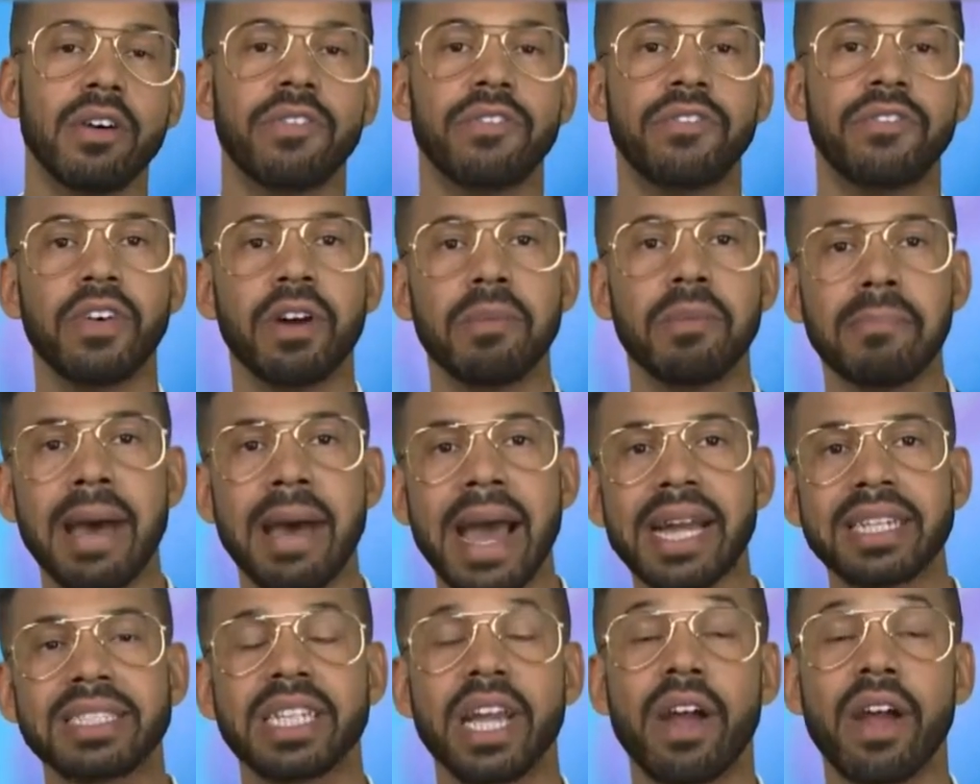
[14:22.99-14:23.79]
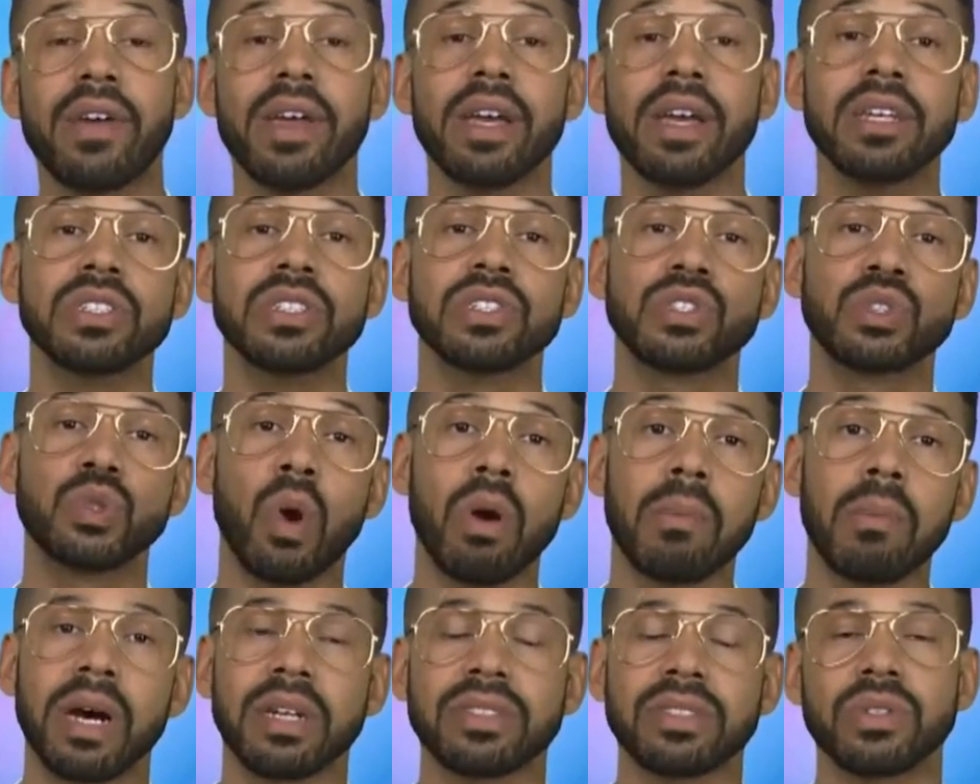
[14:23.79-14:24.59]
Foot bacteria,
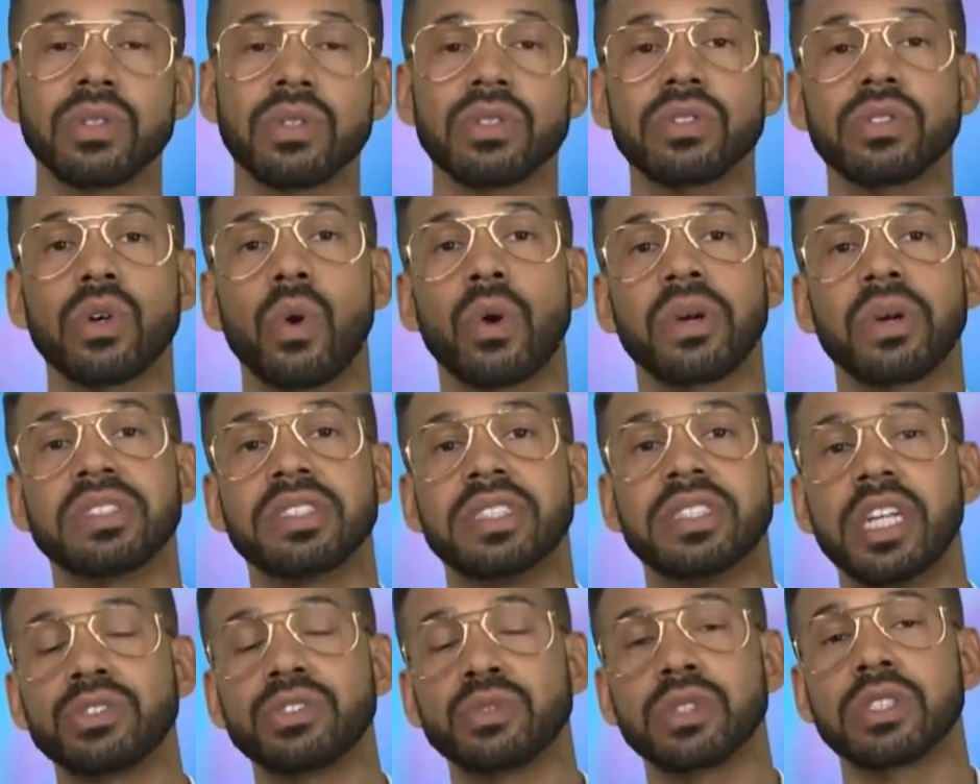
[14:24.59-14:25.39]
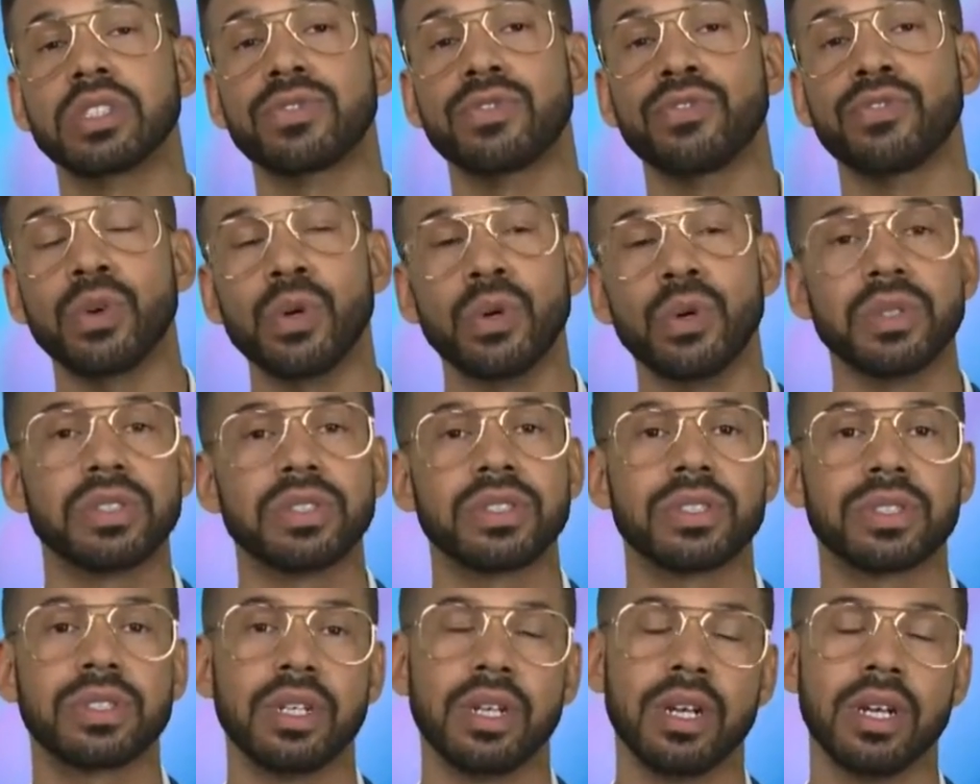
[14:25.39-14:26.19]
sore muscles, or citrus
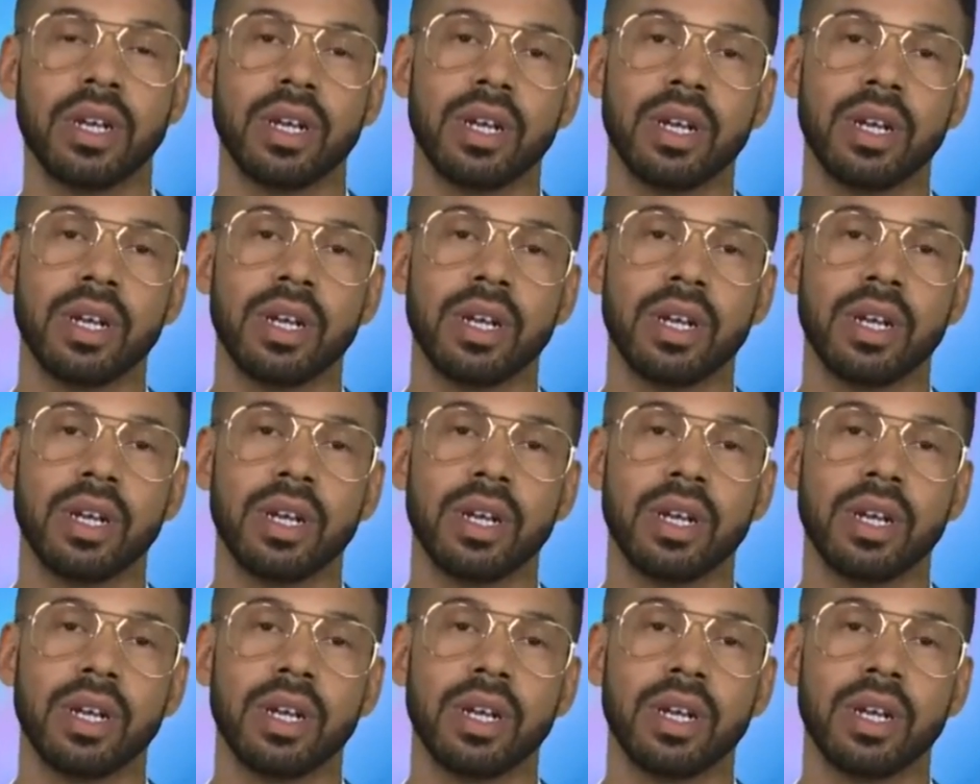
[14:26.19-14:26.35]
fruits?